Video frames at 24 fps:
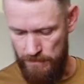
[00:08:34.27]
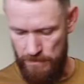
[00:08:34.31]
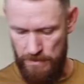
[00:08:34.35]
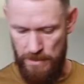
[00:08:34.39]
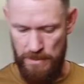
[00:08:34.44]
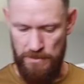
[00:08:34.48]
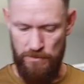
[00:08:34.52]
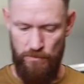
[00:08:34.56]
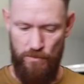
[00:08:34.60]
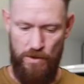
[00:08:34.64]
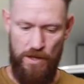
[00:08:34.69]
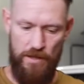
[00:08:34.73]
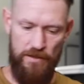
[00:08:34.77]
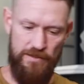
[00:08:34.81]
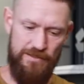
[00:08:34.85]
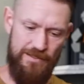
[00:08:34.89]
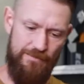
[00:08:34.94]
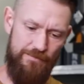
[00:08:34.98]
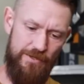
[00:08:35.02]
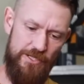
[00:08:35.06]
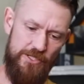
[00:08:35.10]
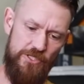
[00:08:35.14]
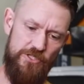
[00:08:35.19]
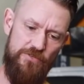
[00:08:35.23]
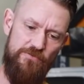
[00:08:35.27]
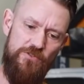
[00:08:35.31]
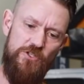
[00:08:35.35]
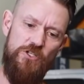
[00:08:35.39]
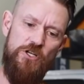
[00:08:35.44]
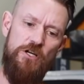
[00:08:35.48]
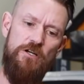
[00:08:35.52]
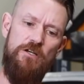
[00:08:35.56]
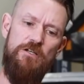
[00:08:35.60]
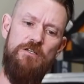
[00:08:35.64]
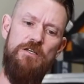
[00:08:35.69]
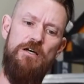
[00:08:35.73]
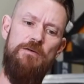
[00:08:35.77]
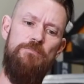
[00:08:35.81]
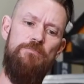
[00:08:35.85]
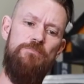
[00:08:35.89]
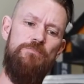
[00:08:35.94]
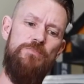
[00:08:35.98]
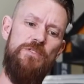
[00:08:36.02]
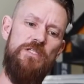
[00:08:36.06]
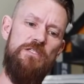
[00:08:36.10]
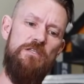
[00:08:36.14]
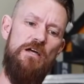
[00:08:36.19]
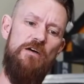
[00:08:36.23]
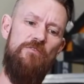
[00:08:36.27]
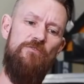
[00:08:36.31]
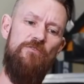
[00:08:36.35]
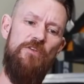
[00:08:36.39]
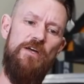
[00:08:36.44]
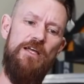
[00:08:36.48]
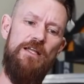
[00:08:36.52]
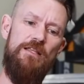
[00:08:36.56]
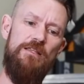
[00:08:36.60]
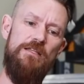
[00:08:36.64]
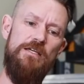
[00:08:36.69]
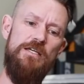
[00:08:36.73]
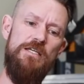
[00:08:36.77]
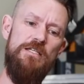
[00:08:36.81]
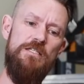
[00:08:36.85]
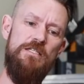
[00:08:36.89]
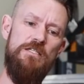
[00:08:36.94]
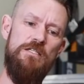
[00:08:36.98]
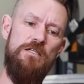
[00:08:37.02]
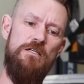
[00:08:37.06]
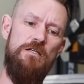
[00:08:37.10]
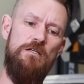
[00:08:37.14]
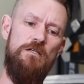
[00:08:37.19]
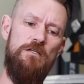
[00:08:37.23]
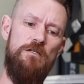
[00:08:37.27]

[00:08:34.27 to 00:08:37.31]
as well as a bunch of chunked up stuff like this.